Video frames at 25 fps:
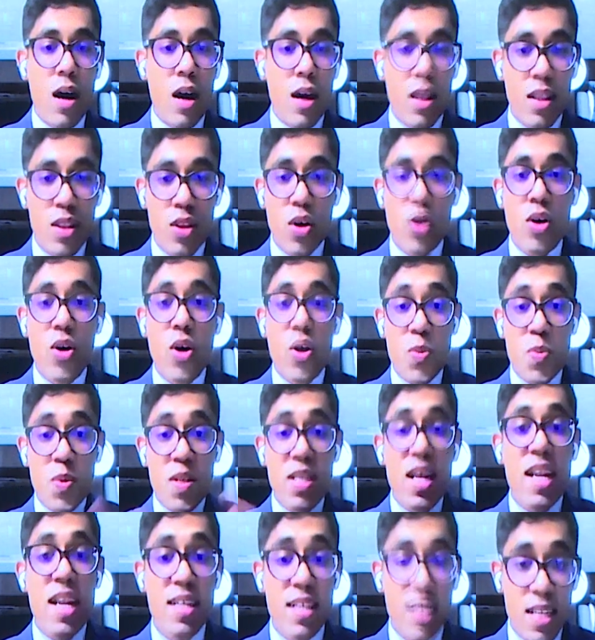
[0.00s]
the
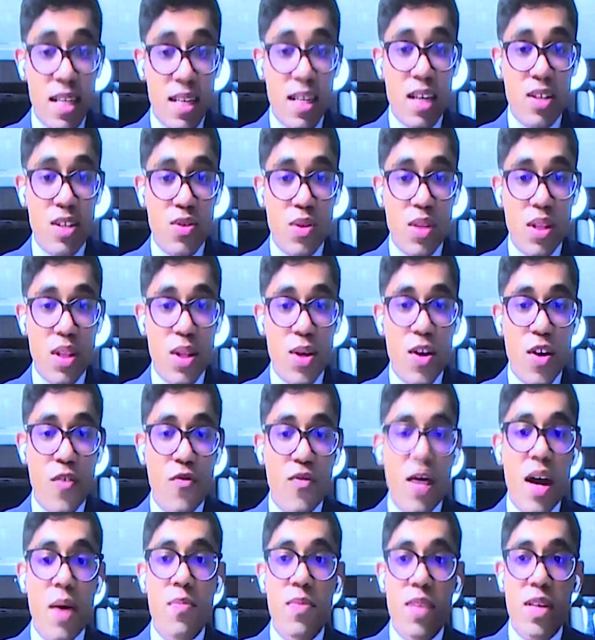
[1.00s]
hospitality industry, think of
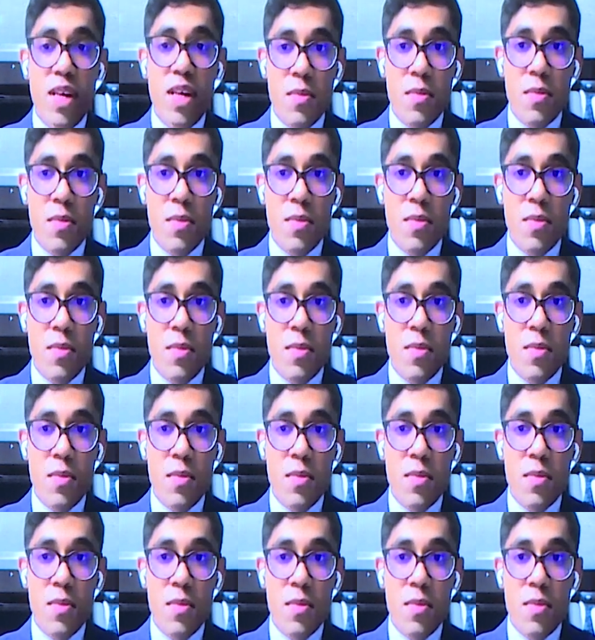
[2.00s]
Airbnb and
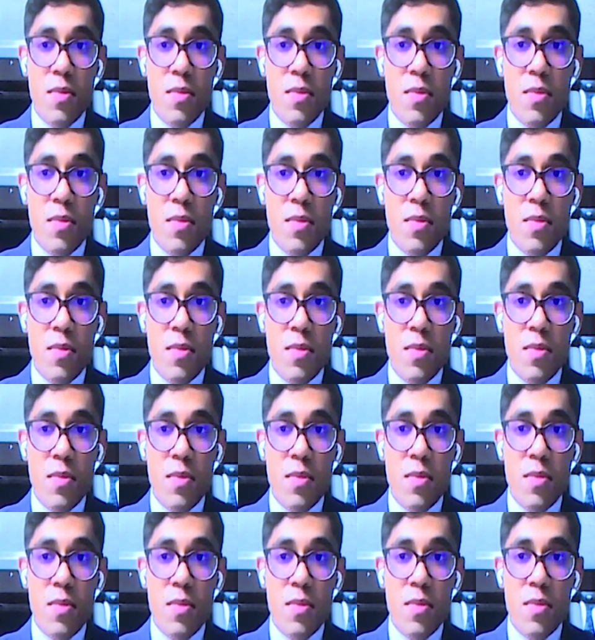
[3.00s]
Booking.com. And in
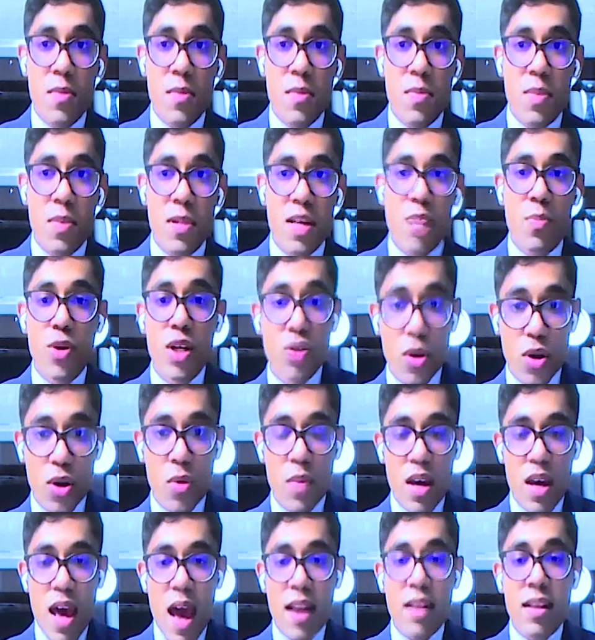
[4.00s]
the transport
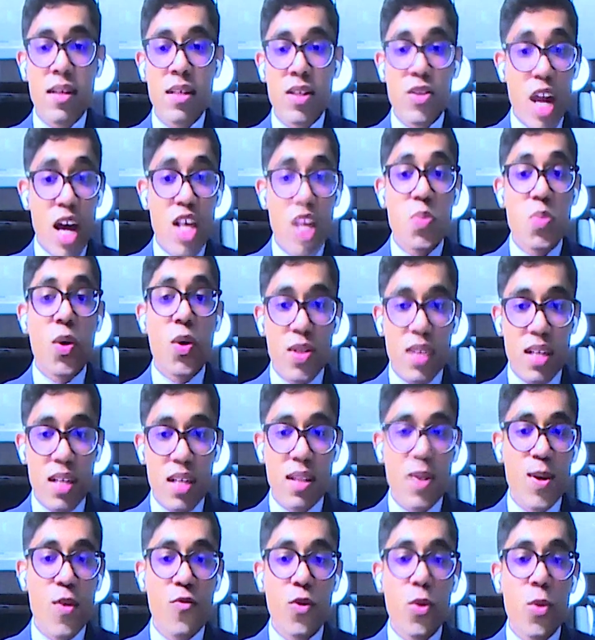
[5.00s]
sector, think of Uber and
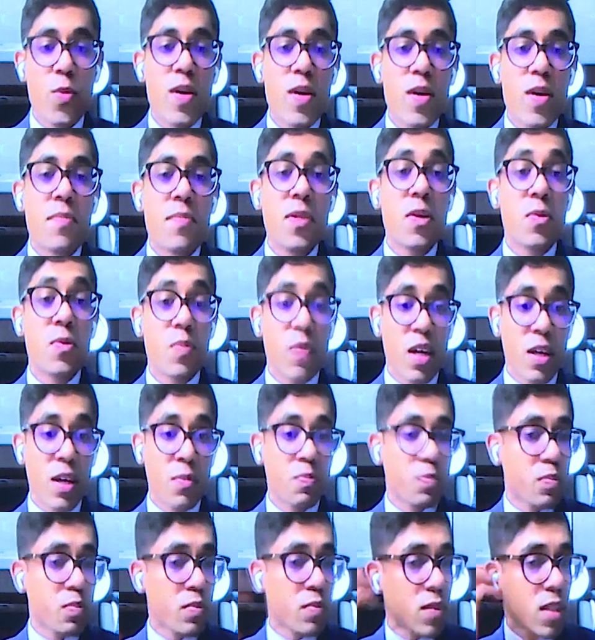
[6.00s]
QuickMe.
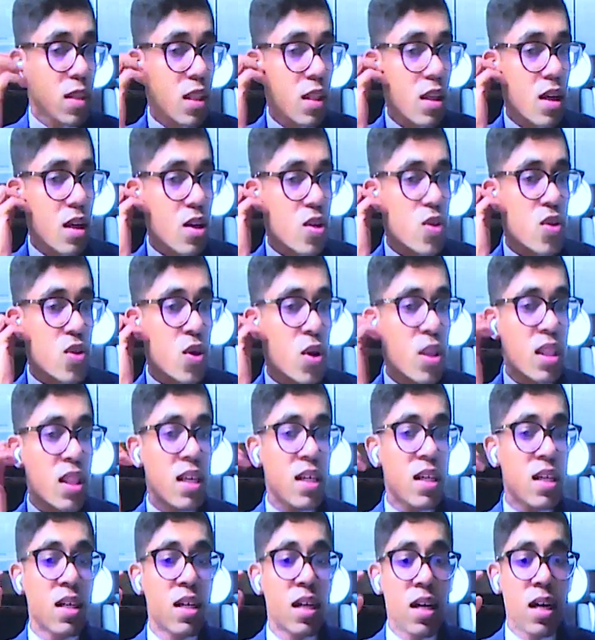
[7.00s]
So
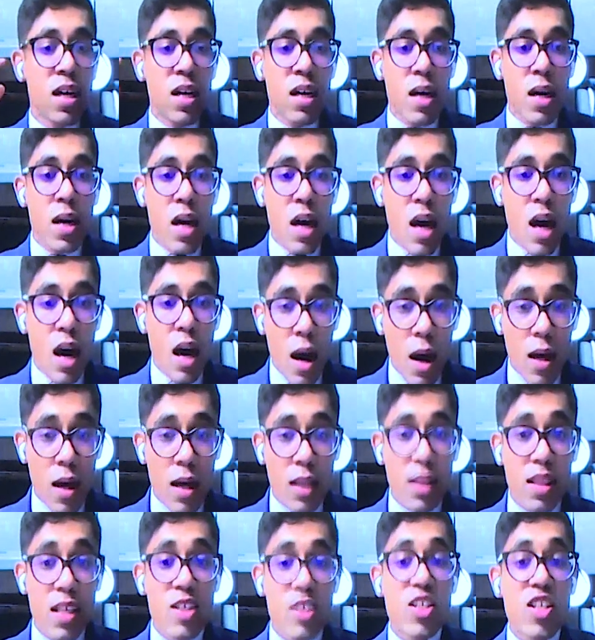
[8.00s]
the
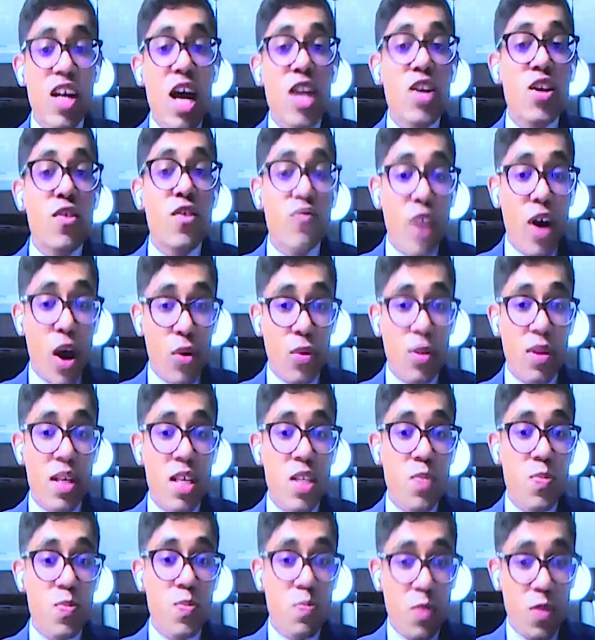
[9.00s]
study of how these
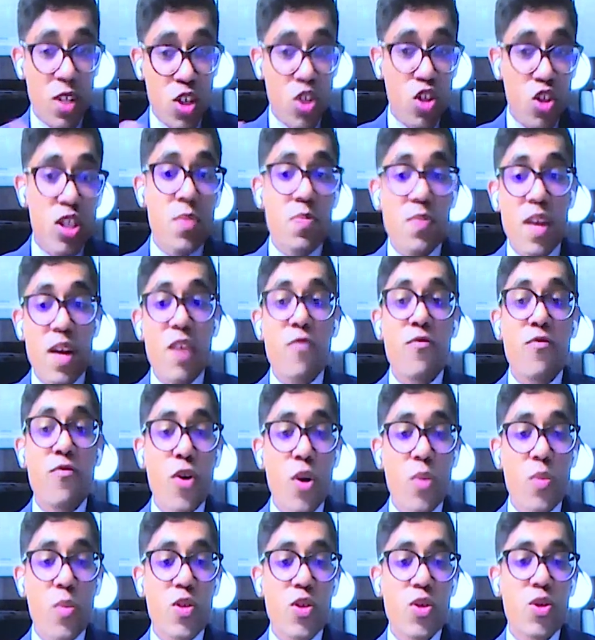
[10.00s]
digital platforms
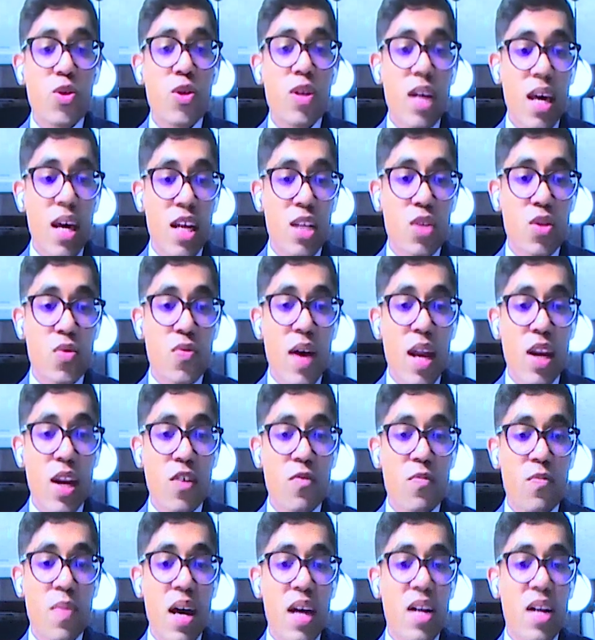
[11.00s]
create value by